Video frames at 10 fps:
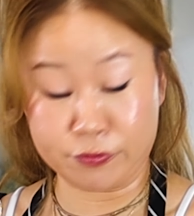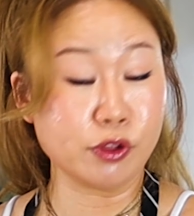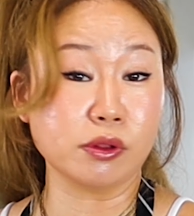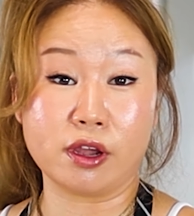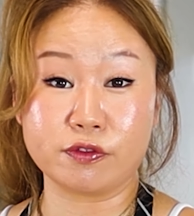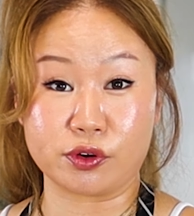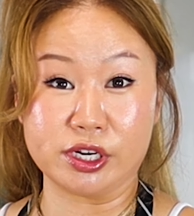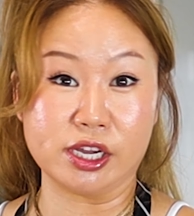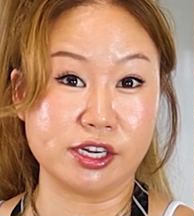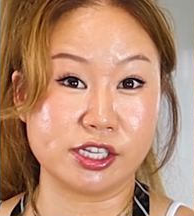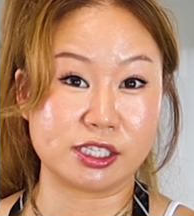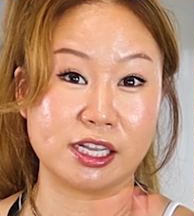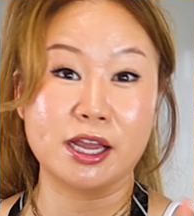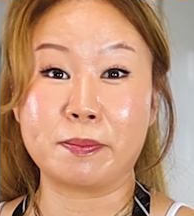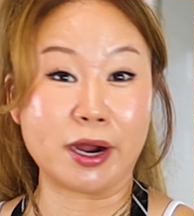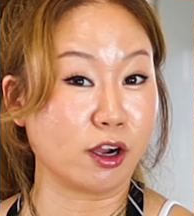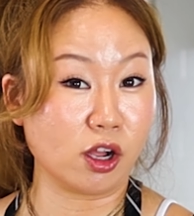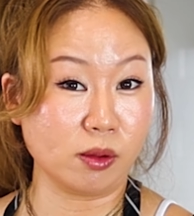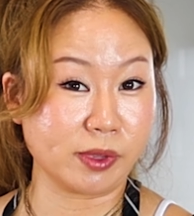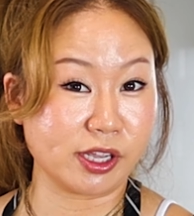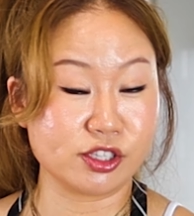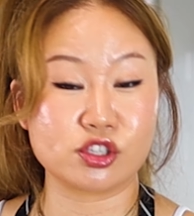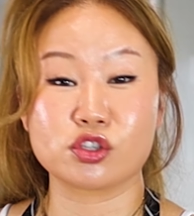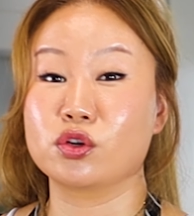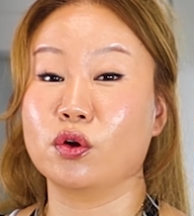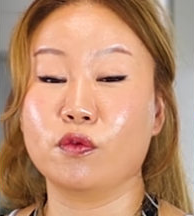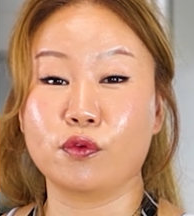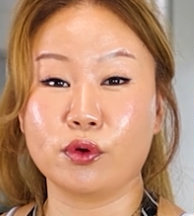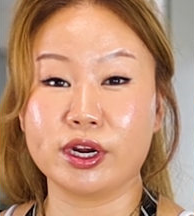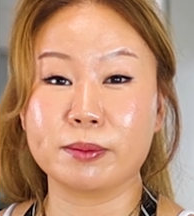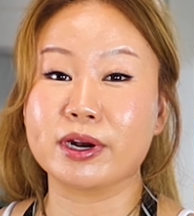if you love green onions, by all means, go for it.